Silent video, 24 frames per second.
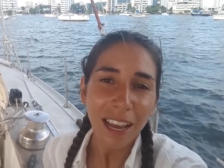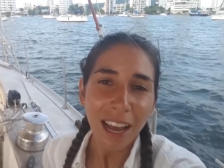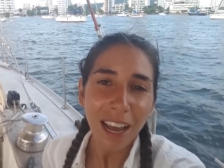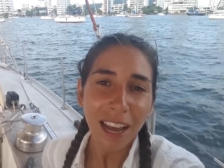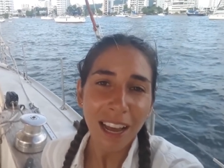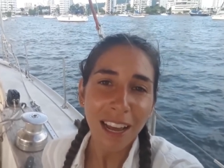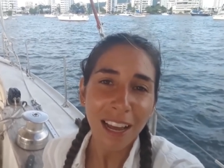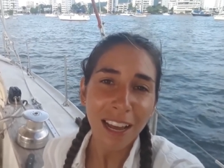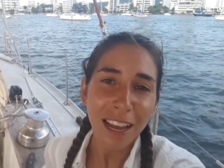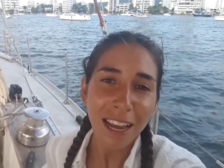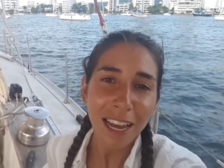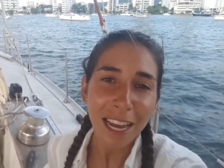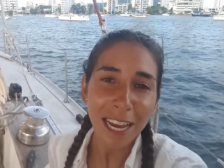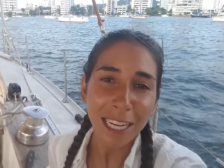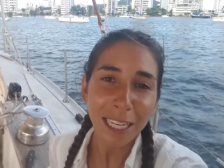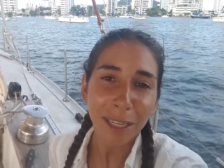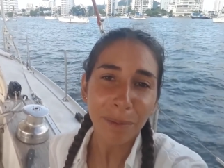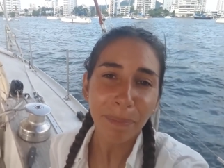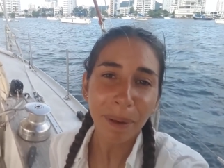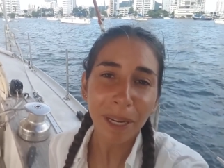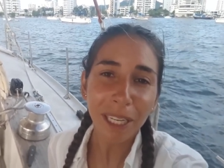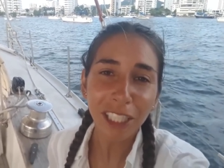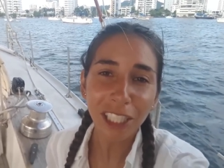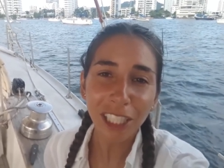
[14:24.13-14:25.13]

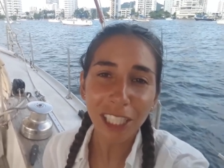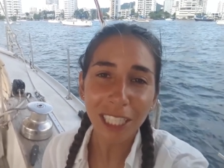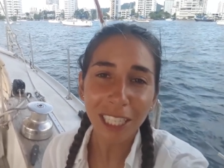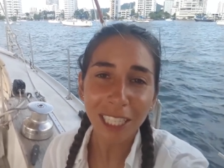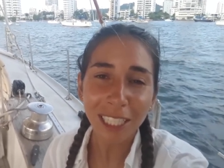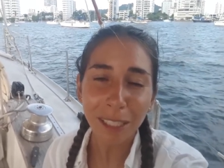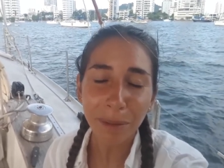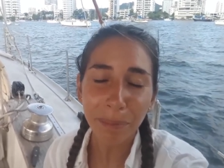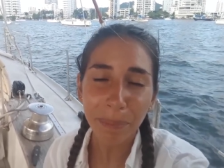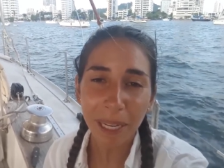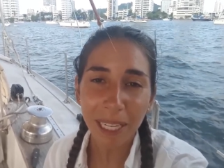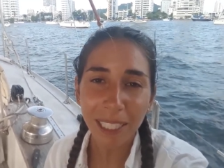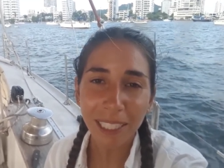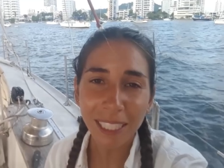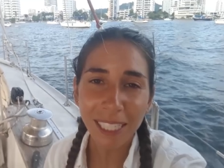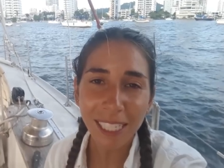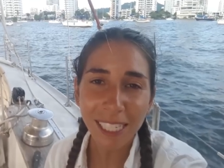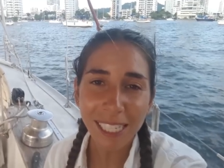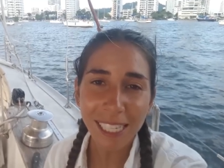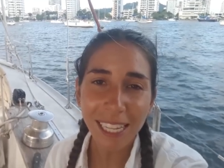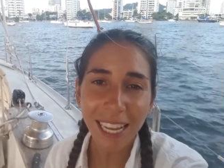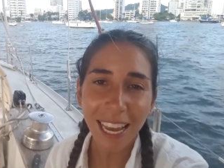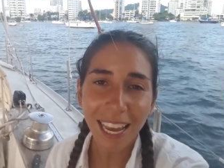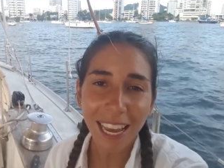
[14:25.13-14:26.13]

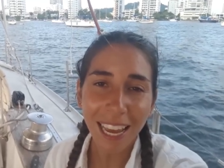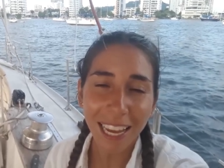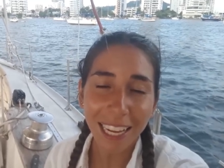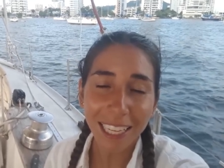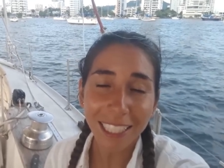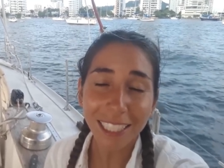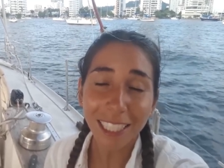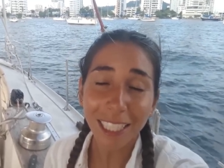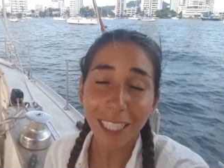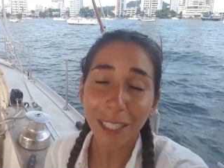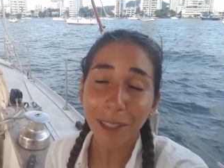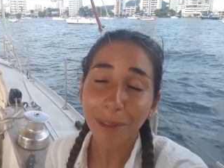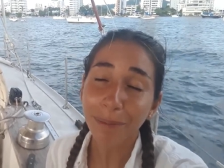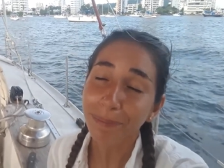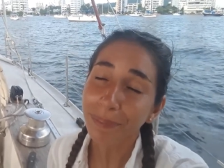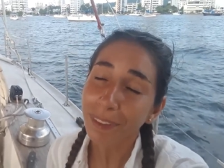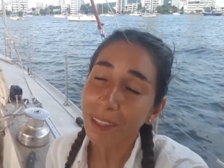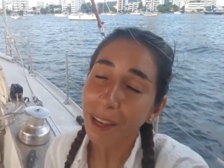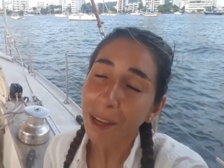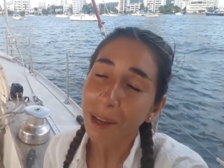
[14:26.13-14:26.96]
Independence Day, so